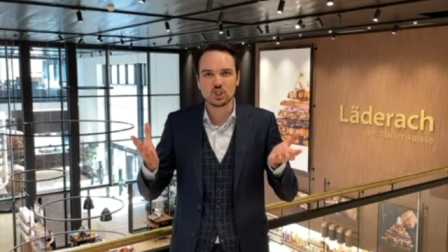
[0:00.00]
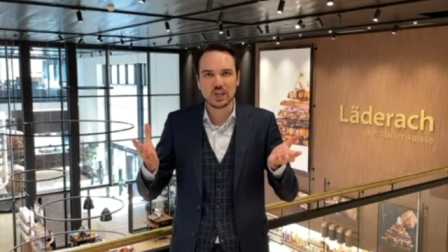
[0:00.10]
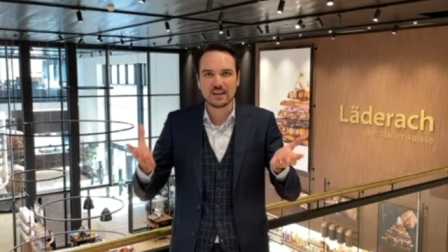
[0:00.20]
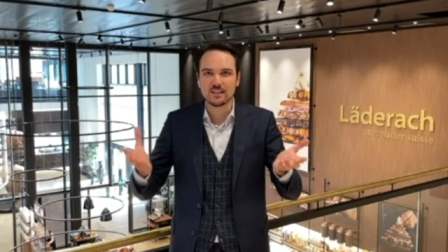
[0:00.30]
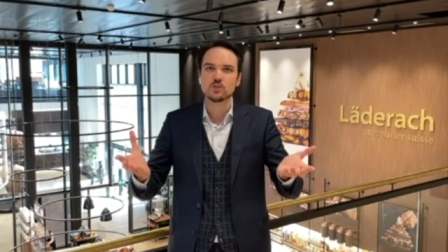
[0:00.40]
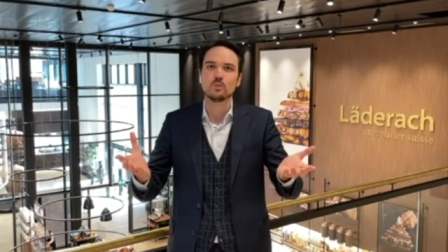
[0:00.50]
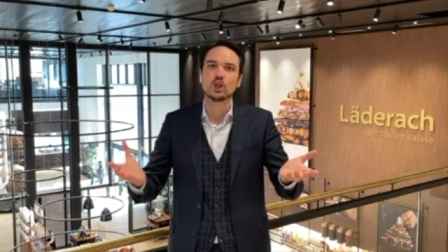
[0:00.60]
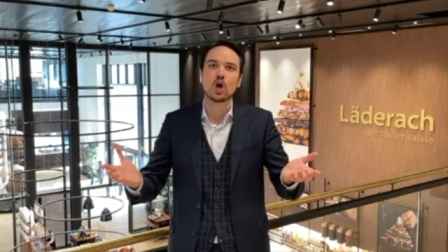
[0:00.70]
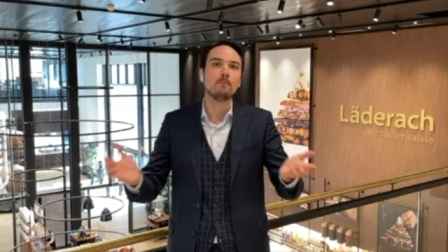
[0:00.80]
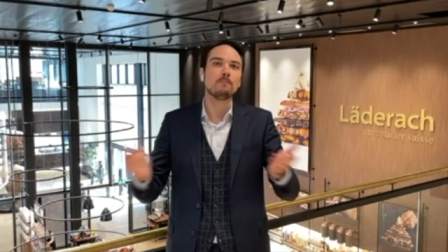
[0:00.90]
channels will
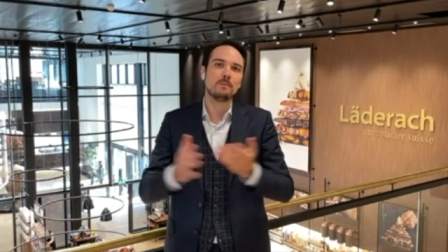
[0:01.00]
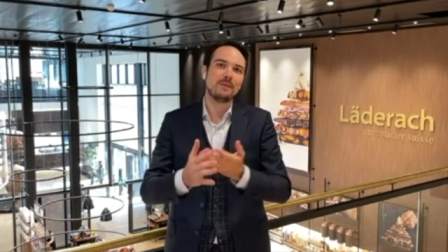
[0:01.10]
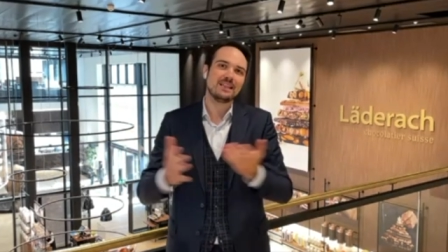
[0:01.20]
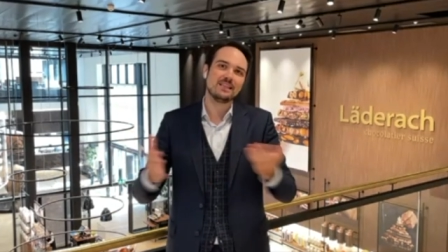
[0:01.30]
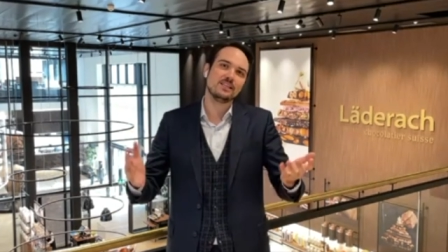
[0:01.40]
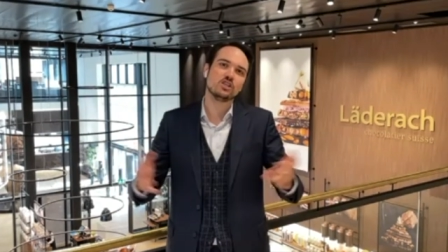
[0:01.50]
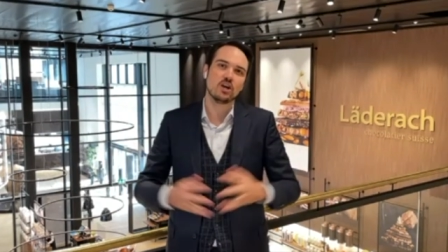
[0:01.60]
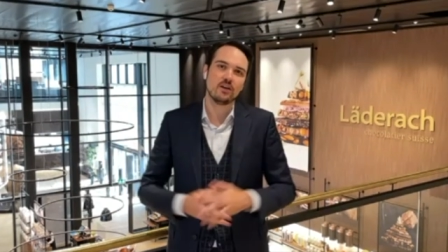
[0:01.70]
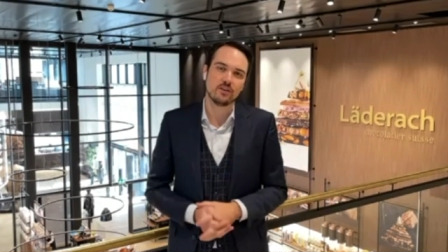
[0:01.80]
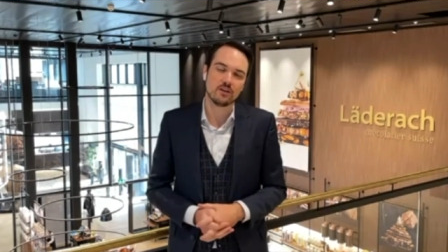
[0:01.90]
complement each
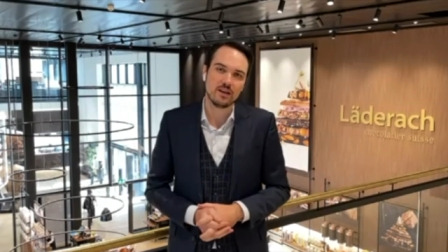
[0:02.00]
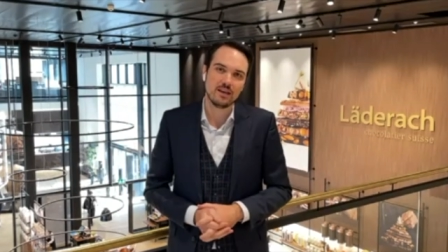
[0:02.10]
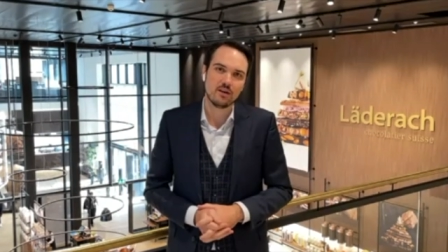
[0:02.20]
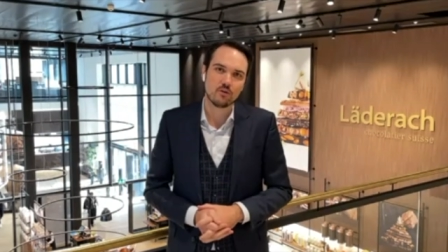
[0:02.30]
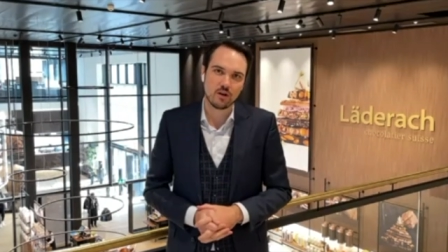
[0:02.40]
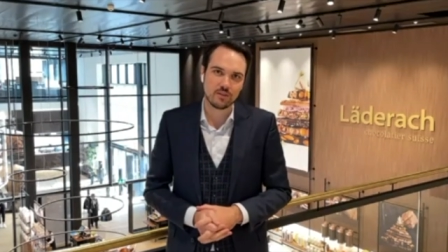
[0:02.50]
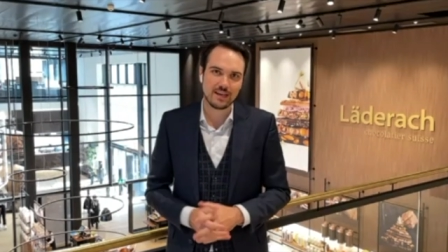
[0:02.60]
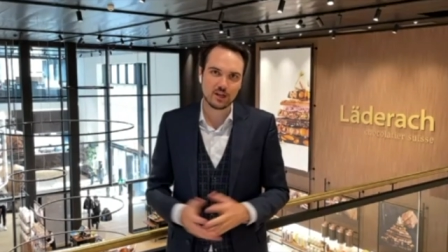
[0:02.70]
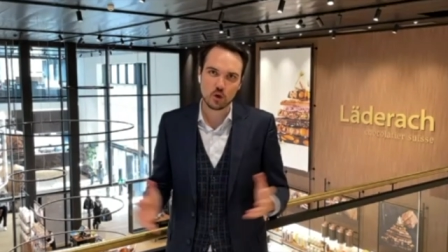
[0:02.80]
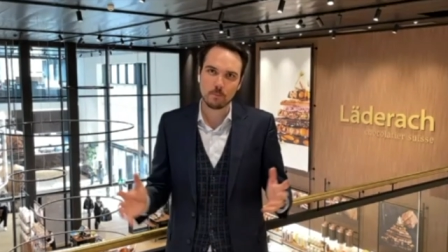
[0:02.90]
other rather
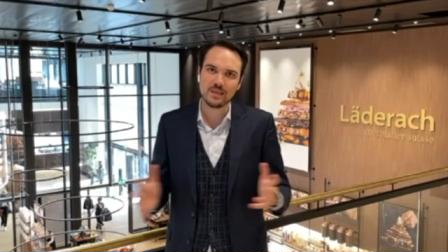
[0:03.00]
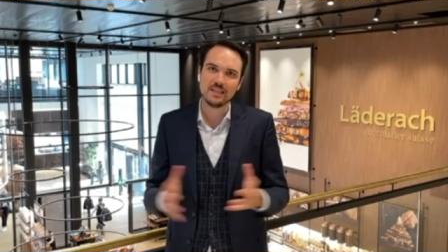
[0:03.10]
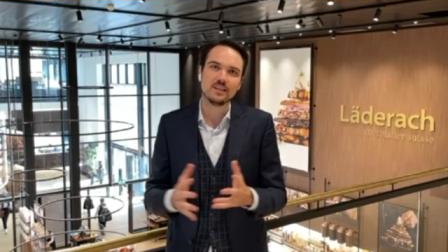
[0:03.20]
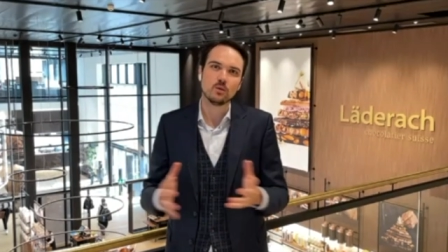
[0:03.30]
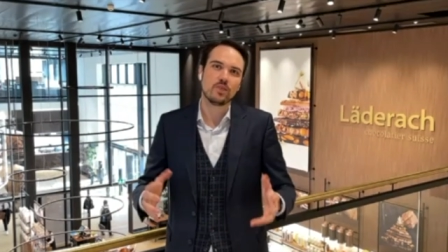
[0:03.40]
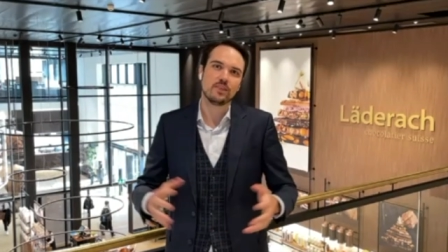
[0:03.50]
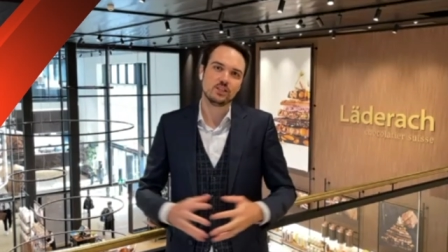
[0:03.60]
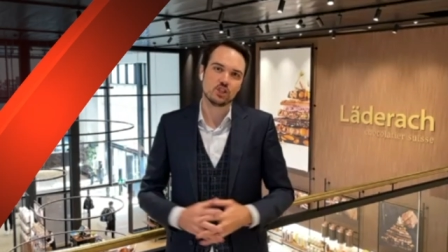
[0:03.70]
than competing with each